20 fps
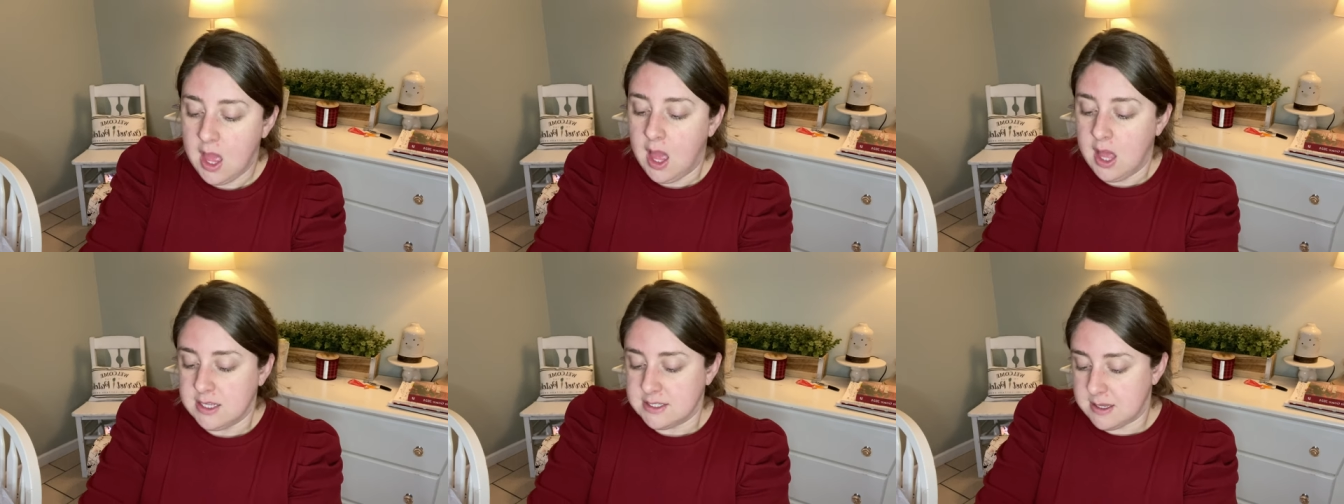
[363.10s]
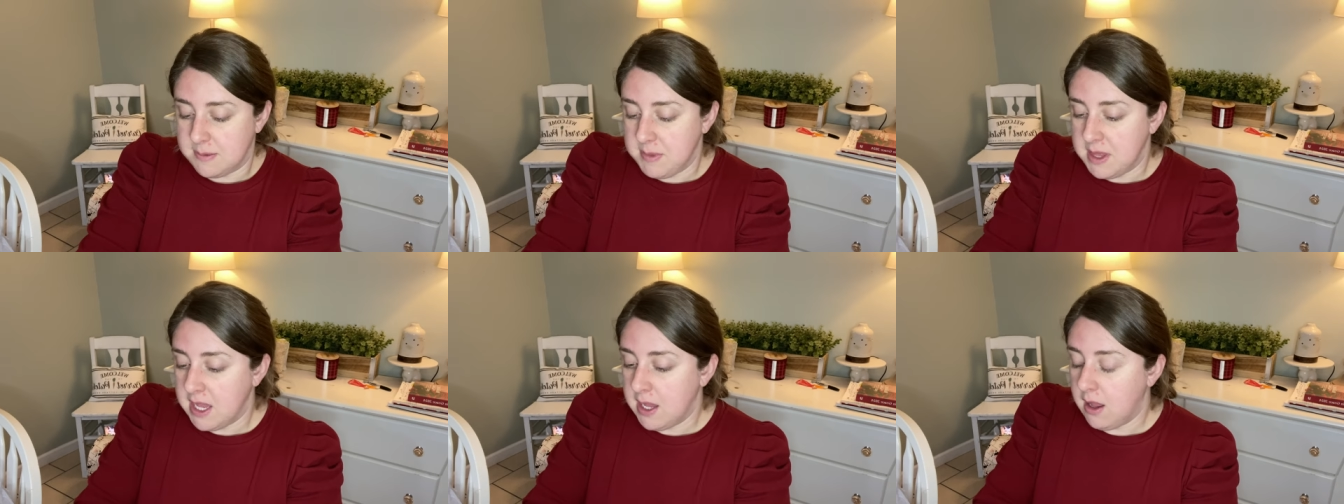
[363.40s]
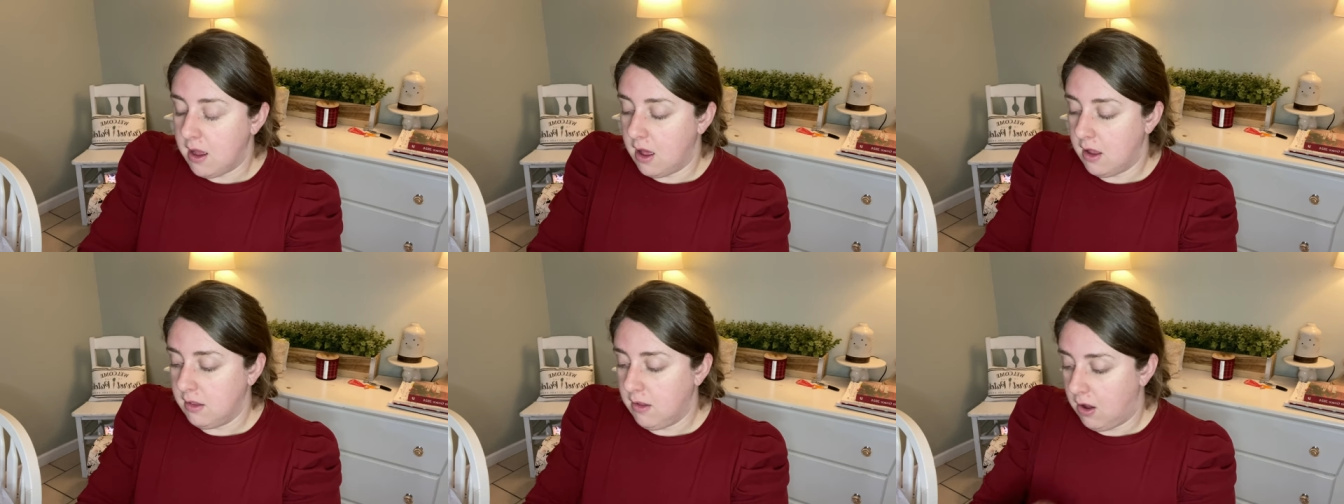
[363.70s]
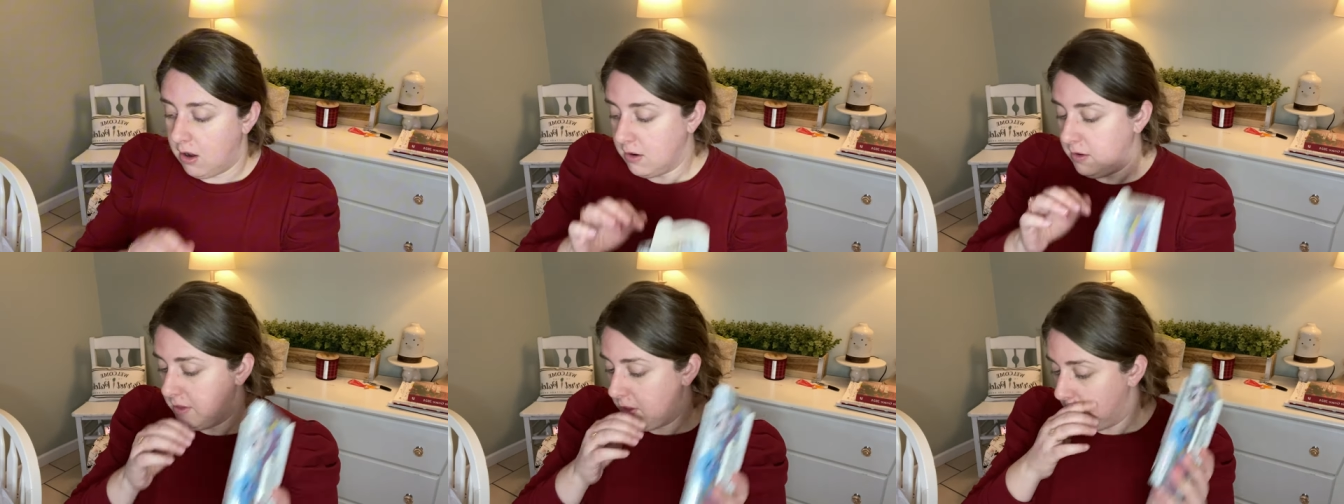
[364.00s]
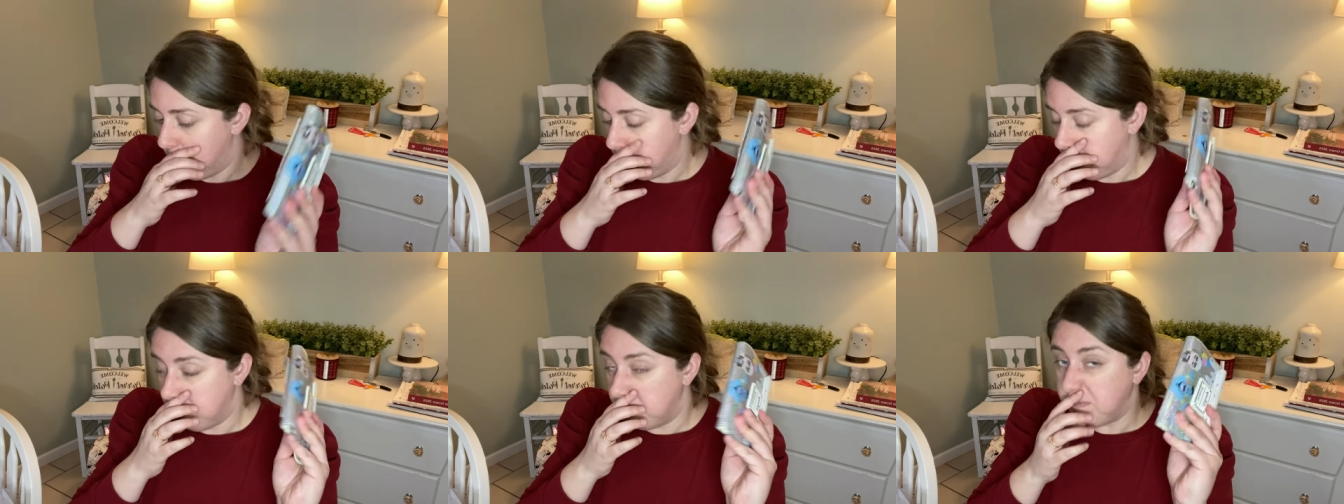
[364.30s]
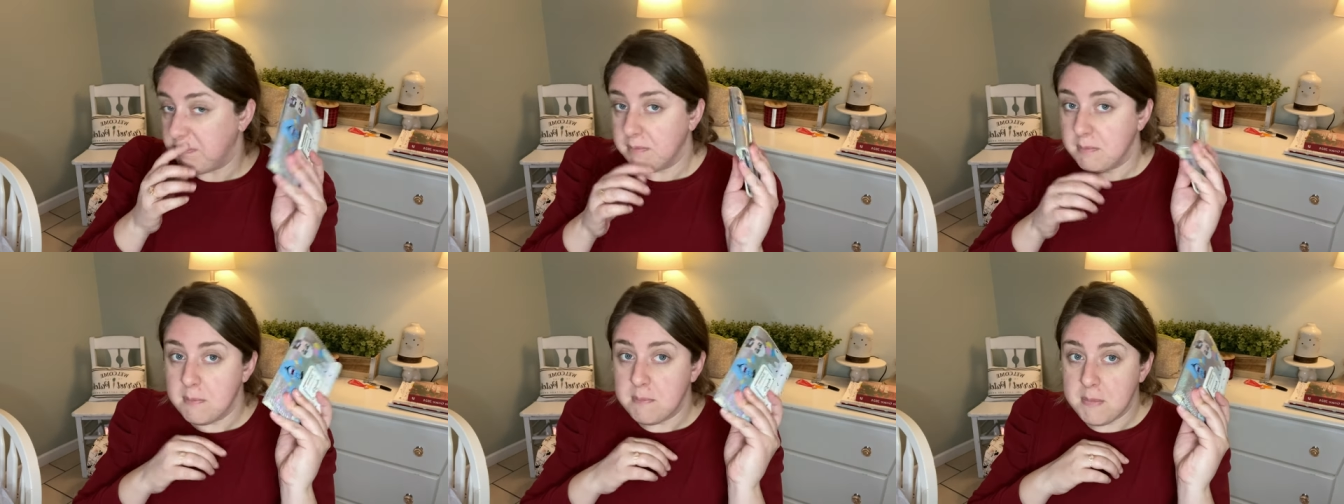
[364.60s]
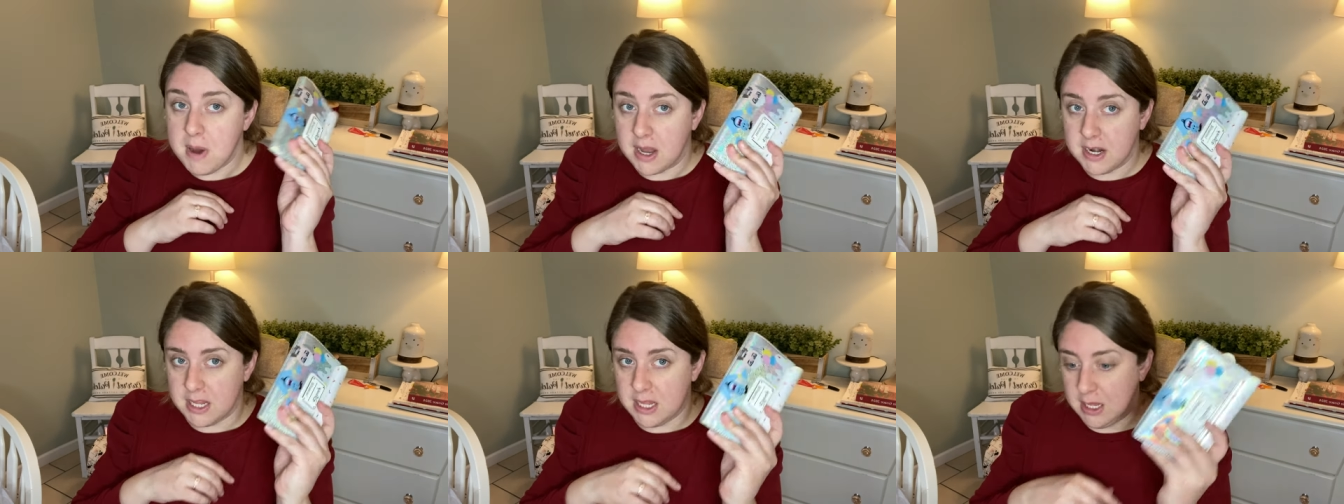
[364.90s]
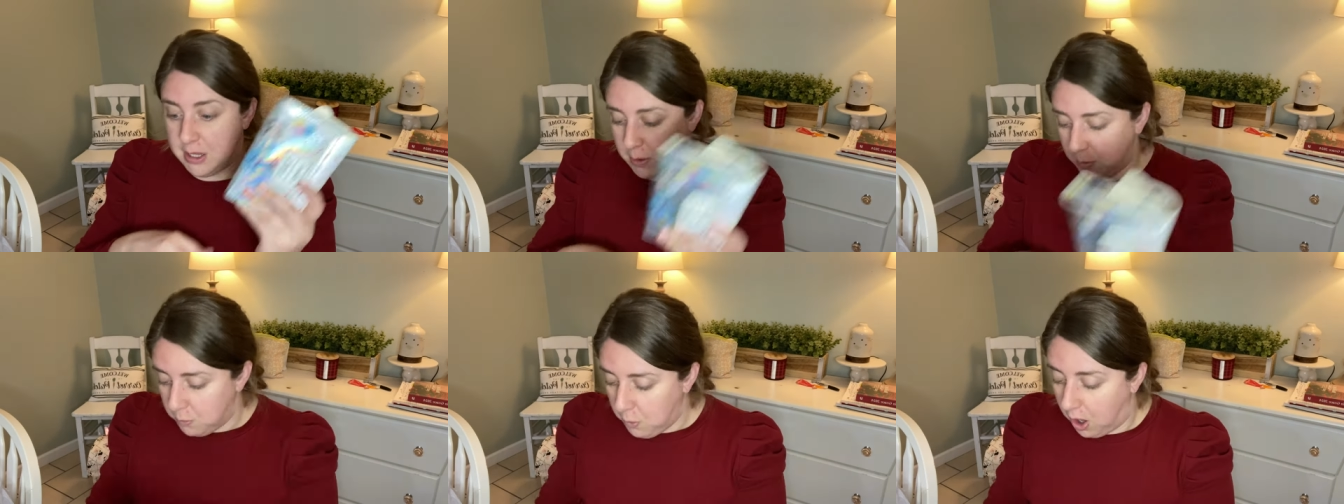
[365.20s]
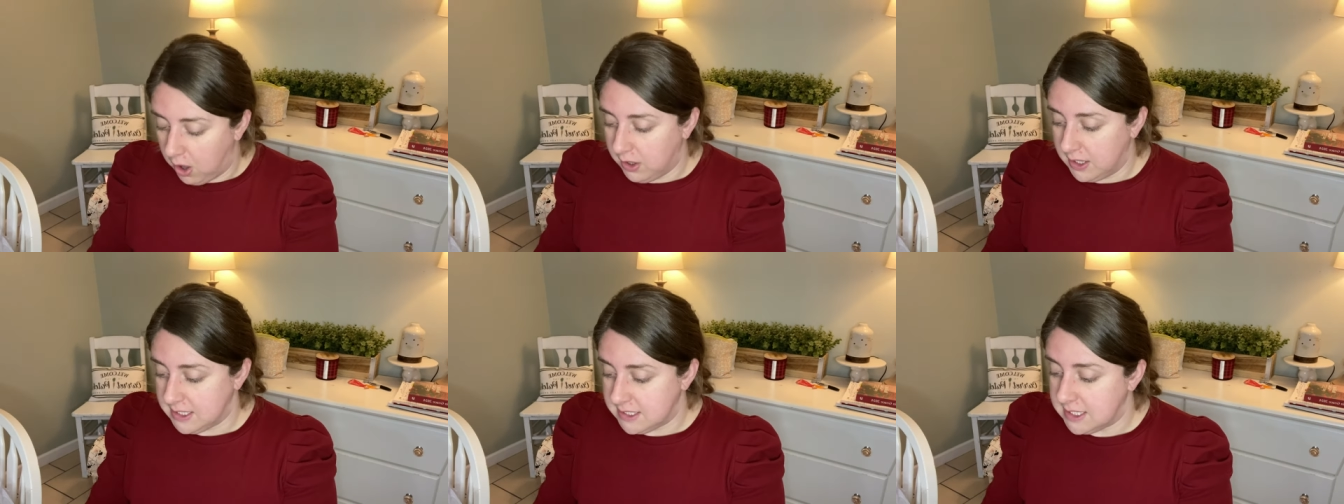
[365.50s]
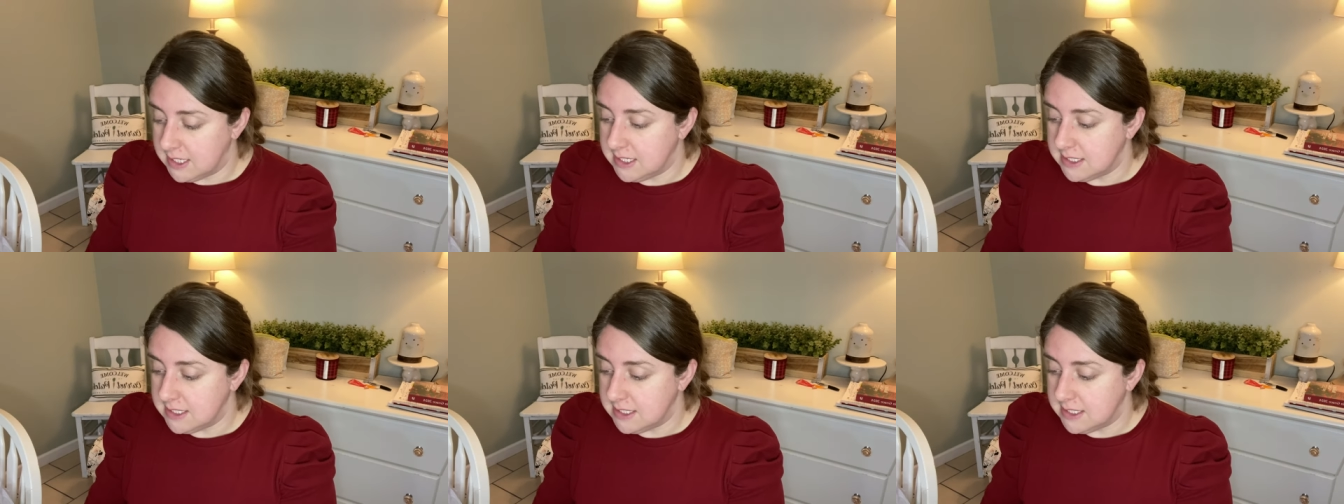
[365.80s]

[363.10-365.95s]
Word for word: Something along the money wallet